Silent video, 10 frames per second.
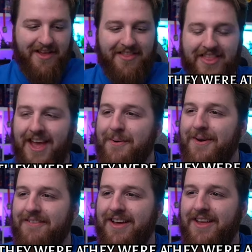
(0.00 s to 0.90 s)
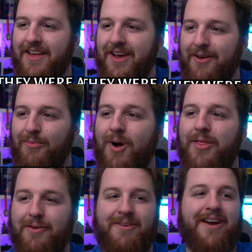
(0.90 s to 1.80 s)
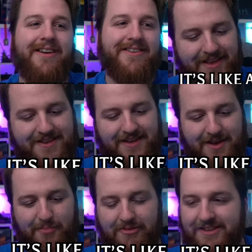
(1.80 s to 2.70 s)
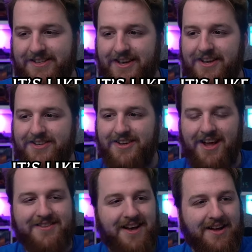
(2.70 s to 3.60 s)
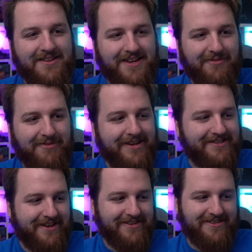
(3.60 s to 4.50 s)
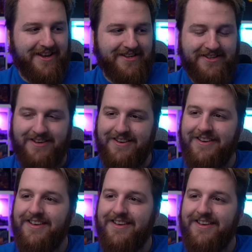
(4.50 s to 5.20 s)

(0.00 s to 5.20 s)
They were at uh, Rothera, it's like a British Antarctica research station.